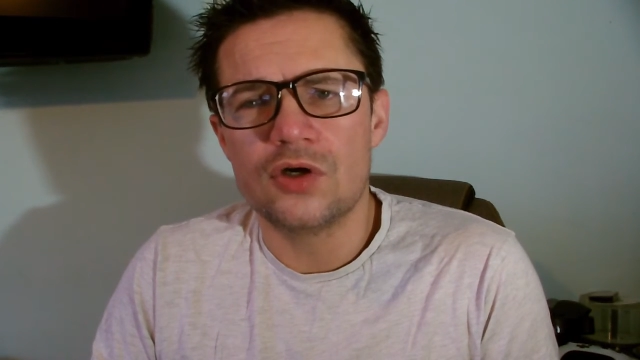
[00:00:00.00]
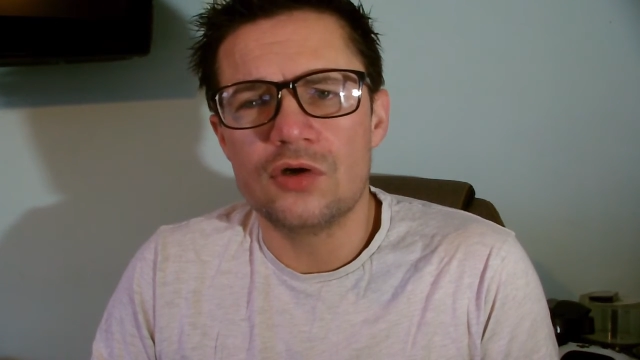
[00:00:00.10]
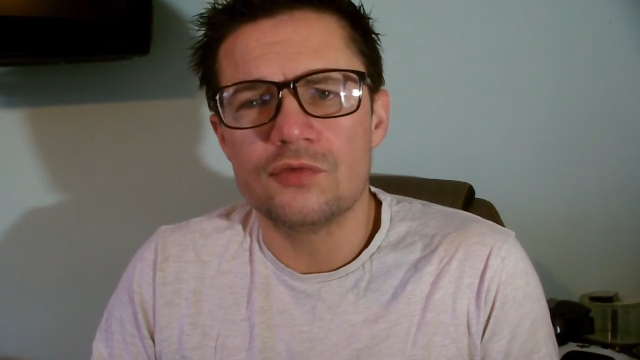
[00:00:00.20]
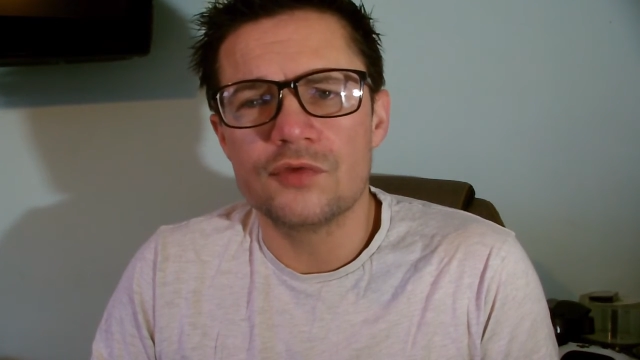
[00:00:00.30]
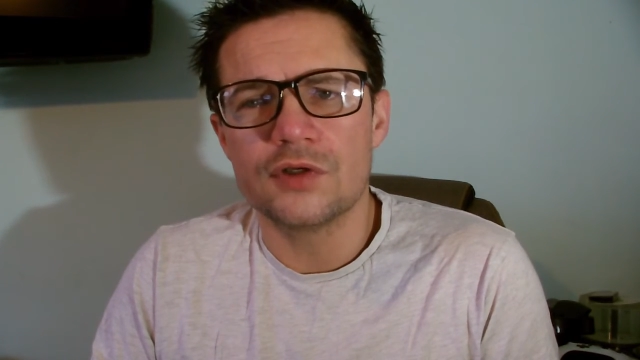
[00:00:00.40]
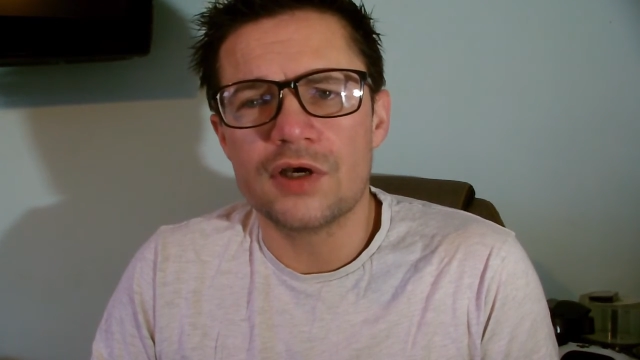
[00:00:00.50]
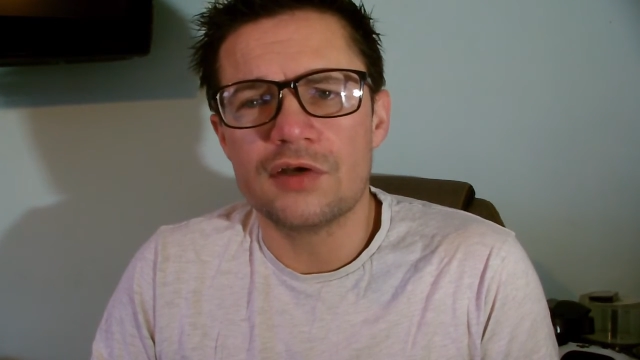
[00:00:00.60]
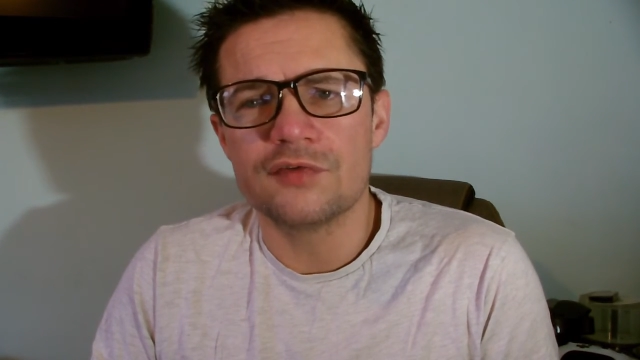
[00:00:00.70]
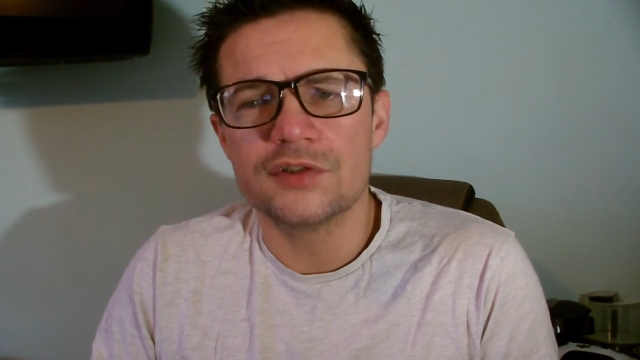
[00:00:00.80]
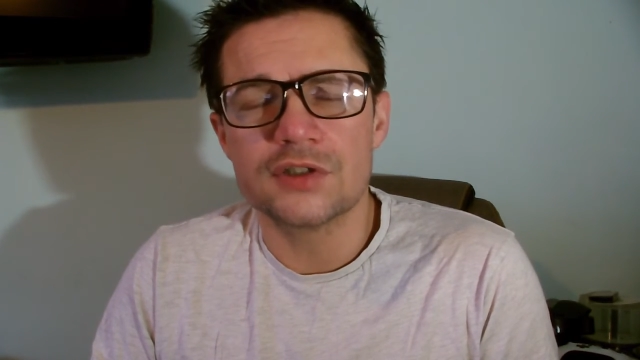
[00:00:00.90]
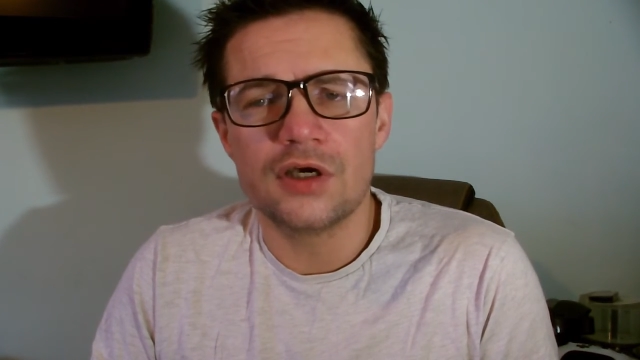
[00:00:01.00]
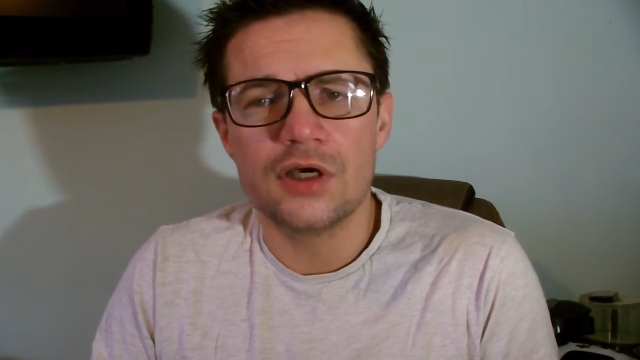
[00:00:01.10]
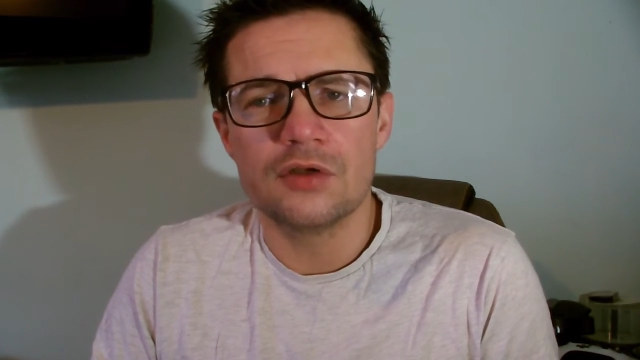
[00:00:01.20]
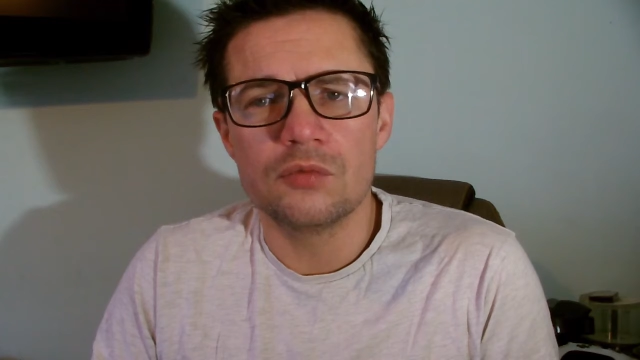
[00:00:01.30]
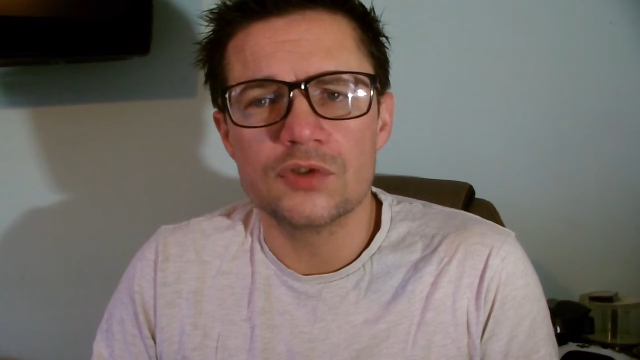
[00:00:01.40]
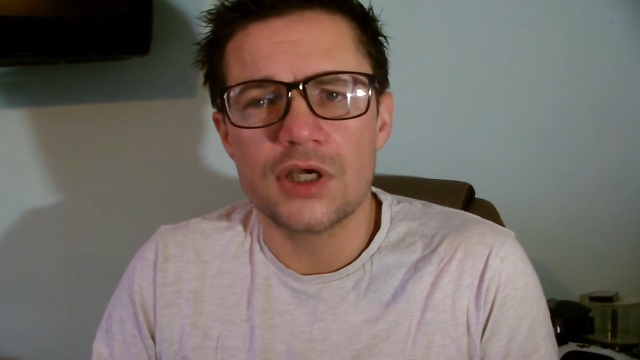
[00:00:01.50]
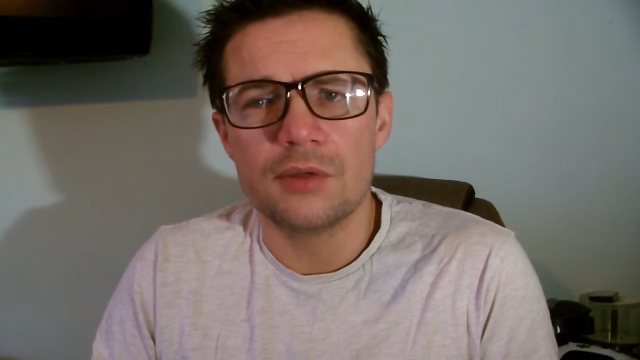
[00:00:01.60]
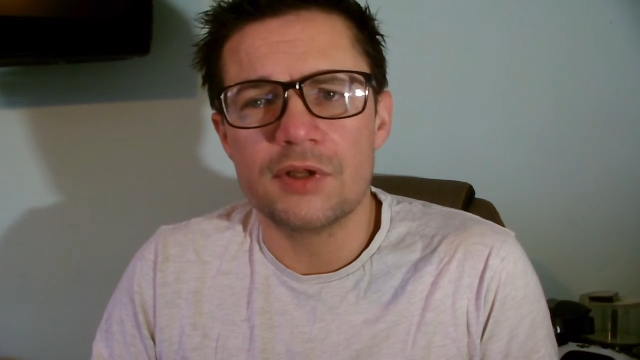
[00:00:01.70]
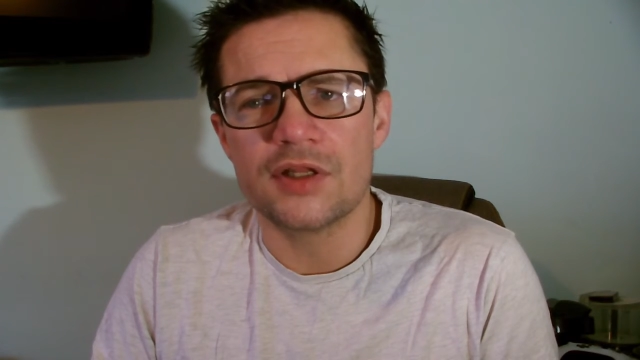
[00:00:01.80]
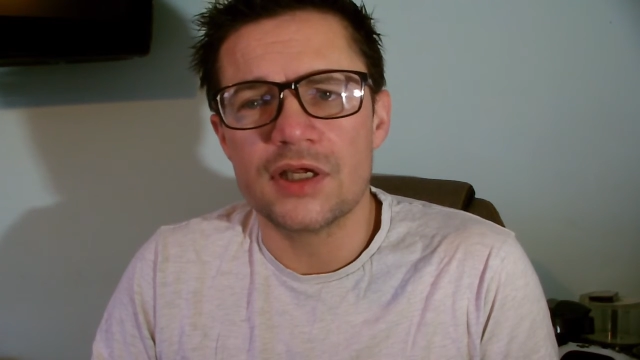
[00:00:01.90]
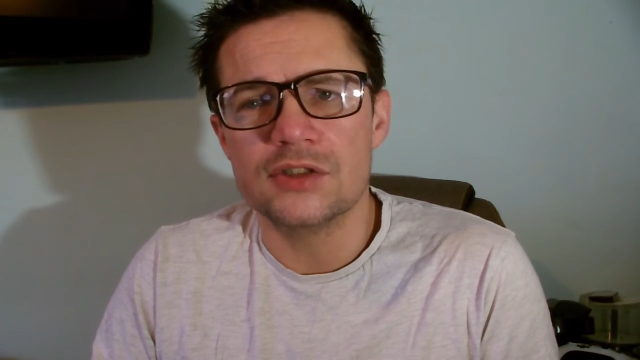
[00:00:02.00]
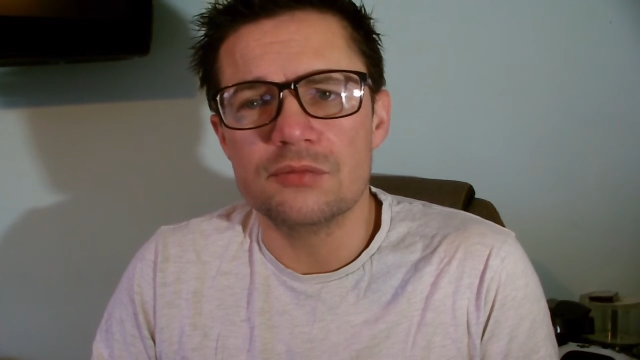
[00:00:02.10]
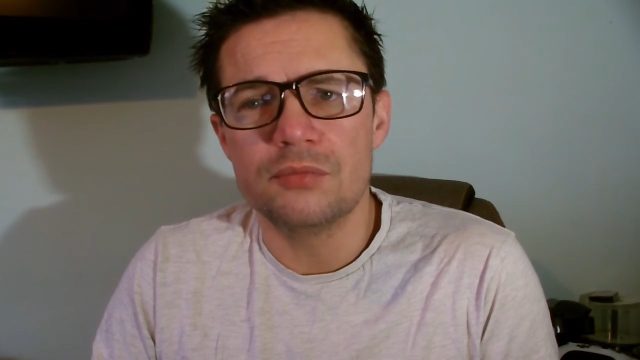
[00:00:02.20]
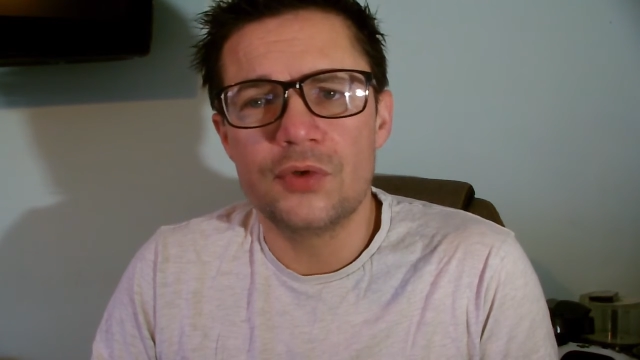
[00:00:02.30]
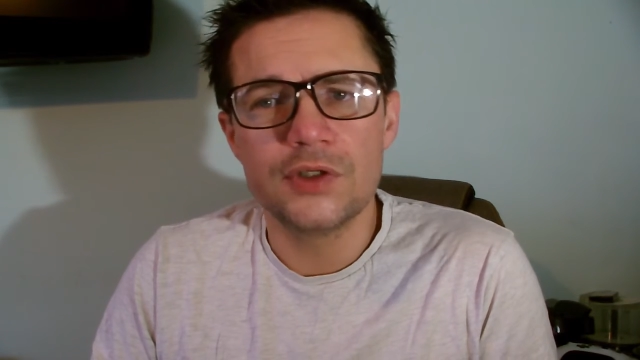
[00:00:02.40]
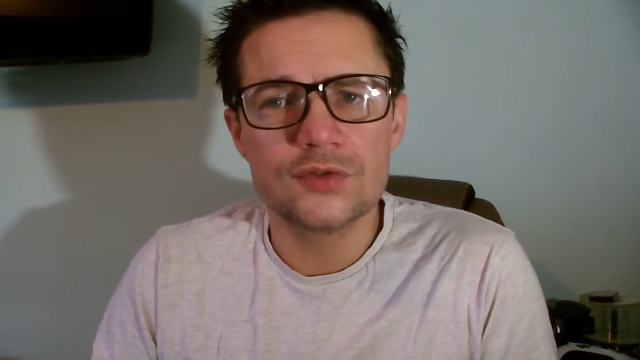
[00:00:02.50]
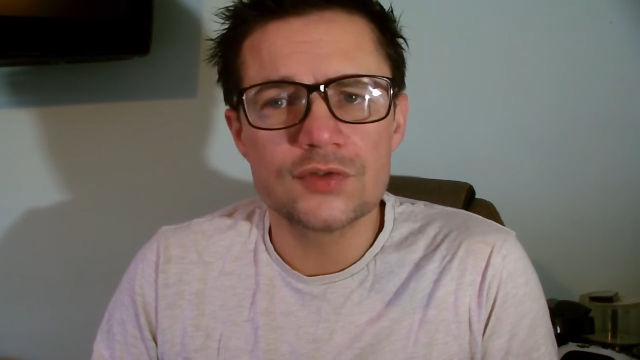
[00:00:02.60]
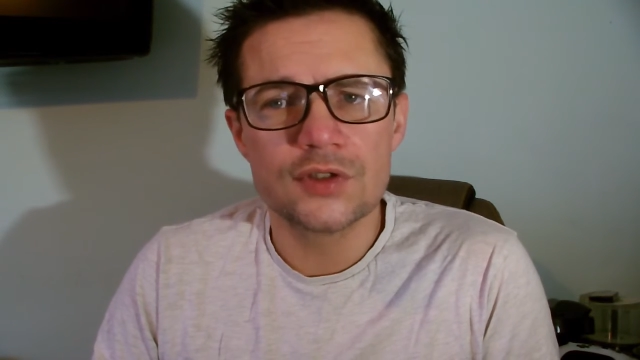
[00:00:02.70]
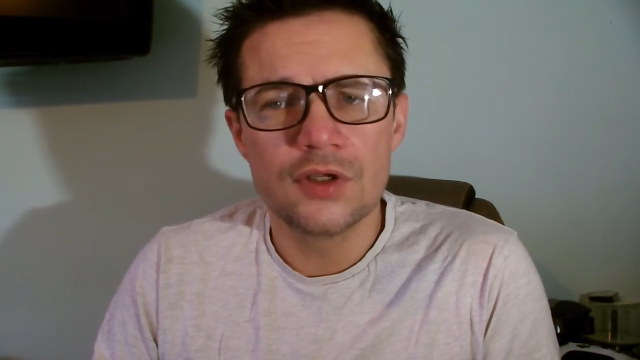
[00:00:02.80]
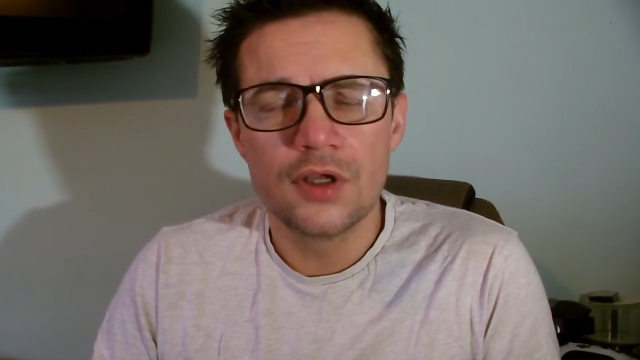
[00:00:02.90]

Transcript: of the graphics card was up 1,000 points.